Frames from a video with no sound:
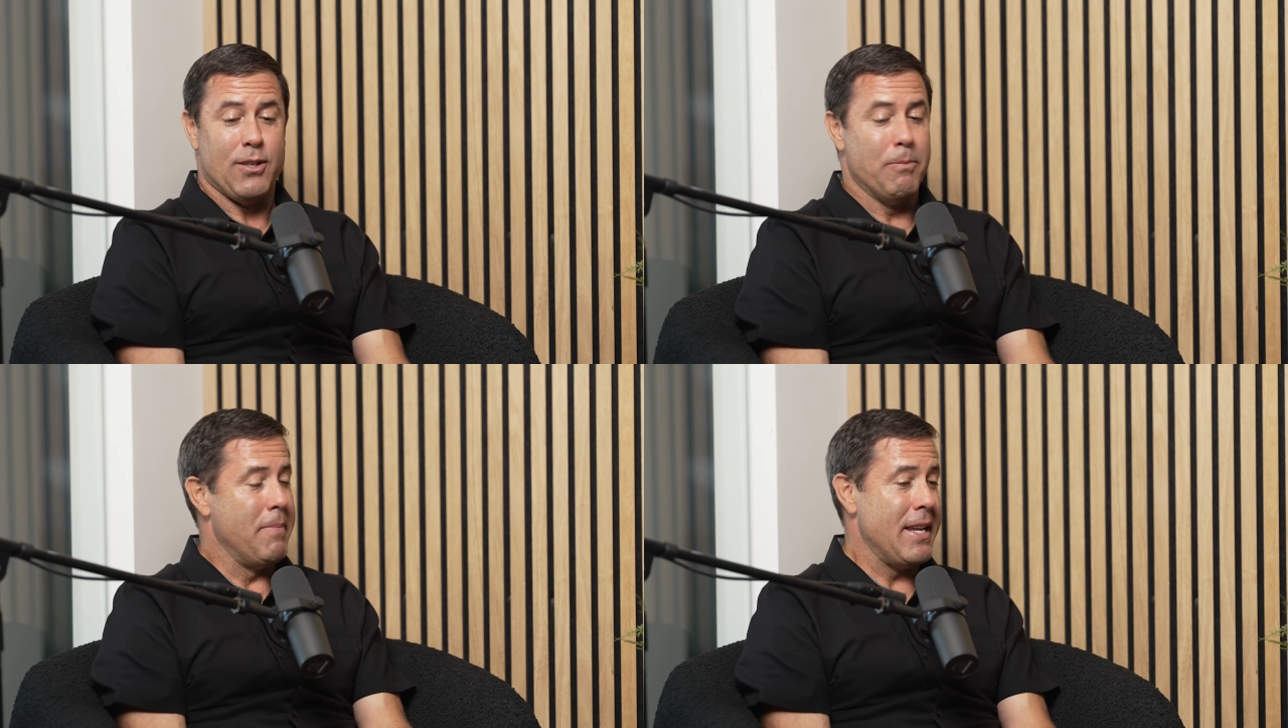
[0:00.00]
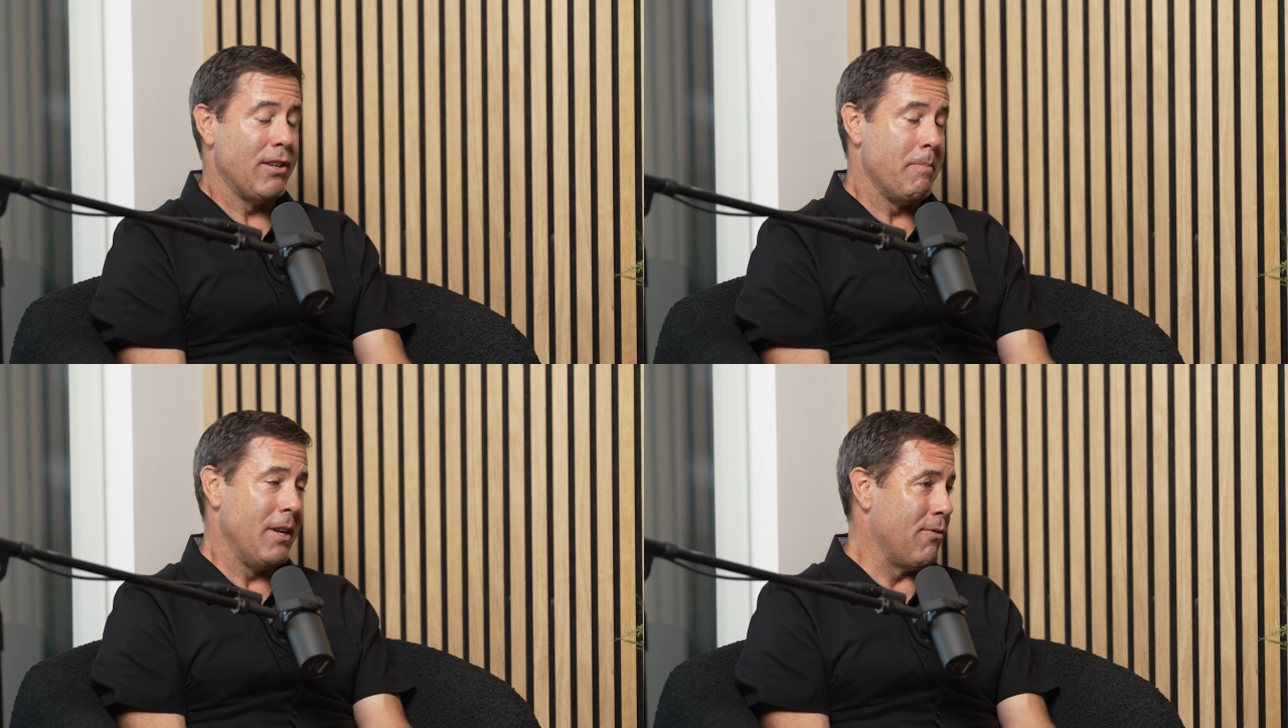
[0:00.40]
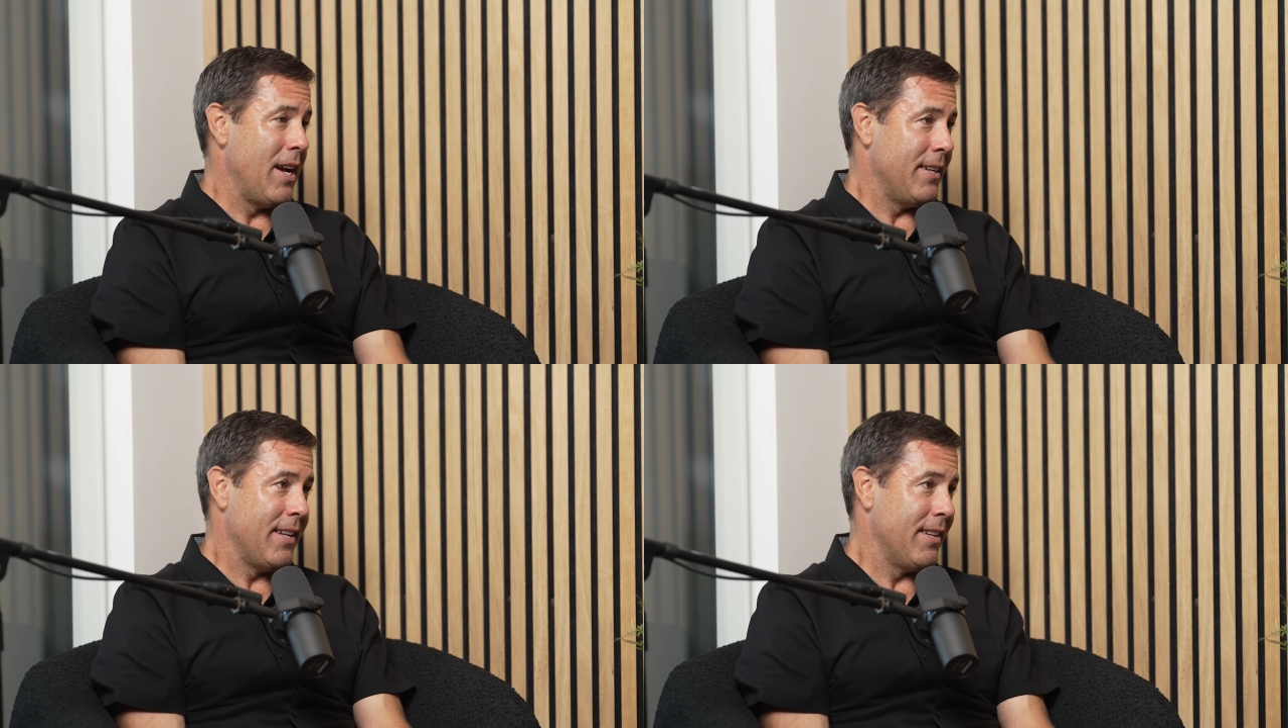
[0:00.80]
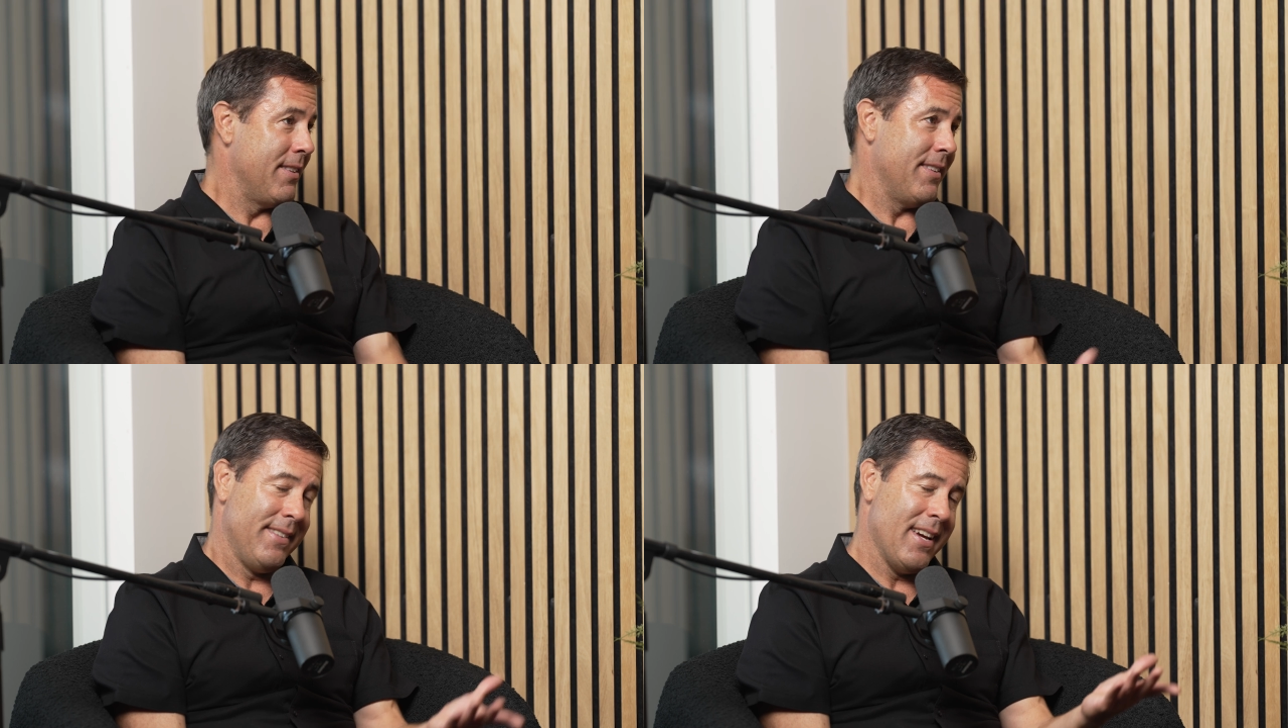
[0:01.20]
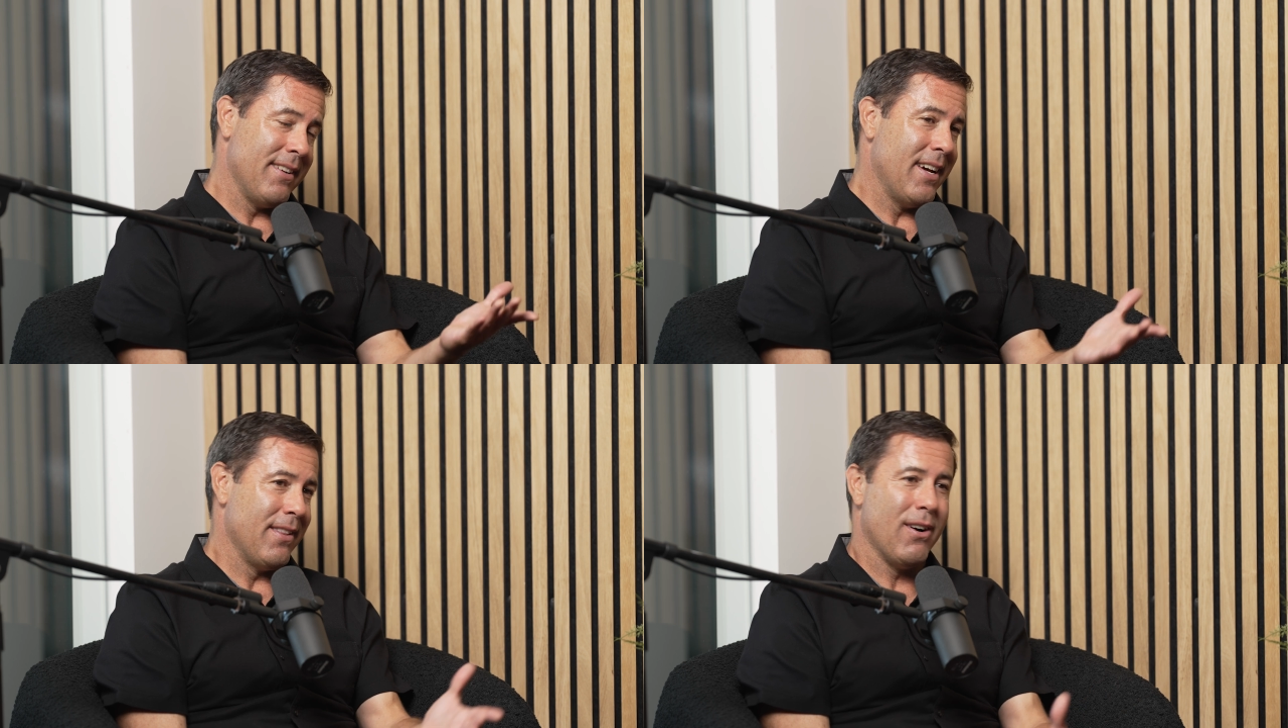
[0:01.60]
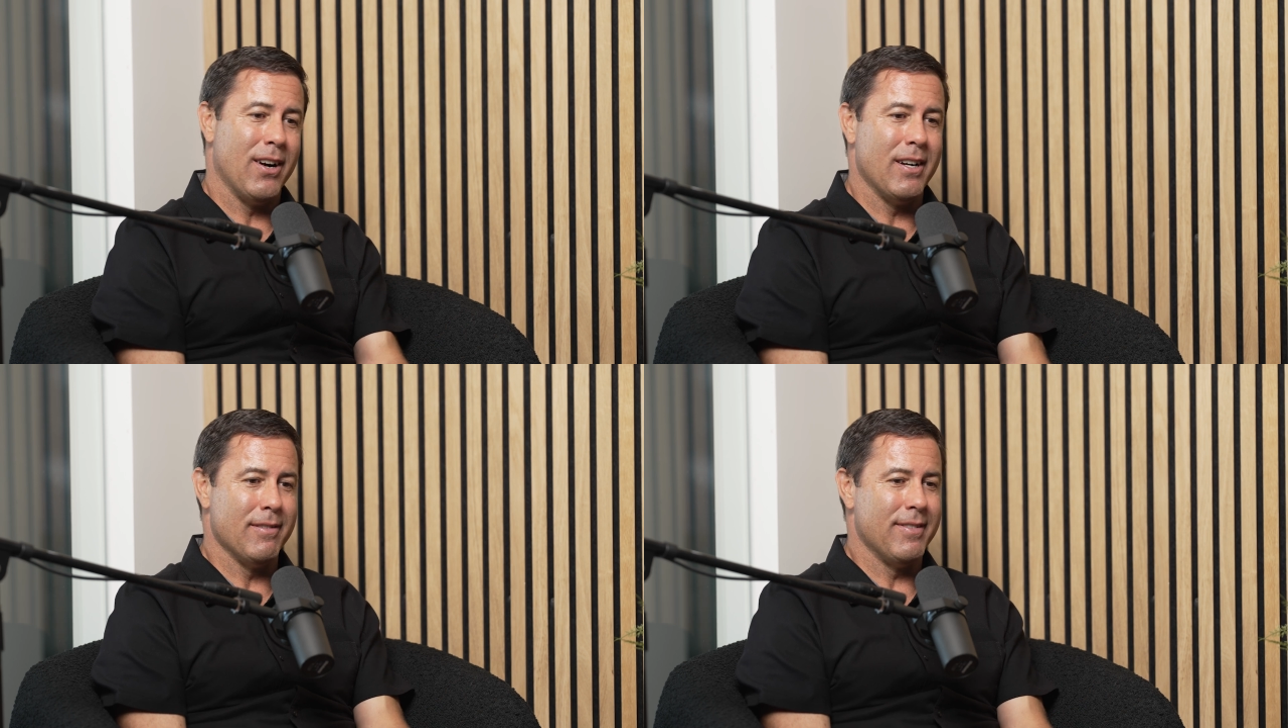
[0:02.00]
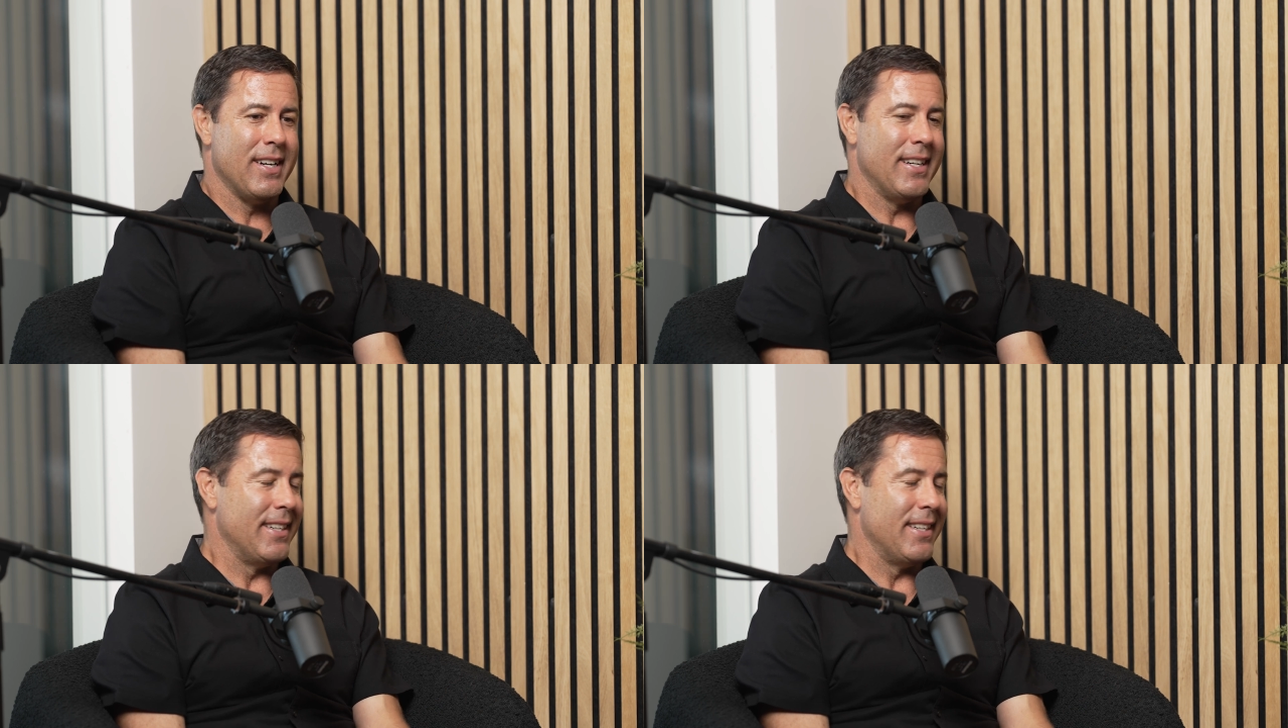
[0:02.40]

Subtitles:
So basically being right in downtown, the heart of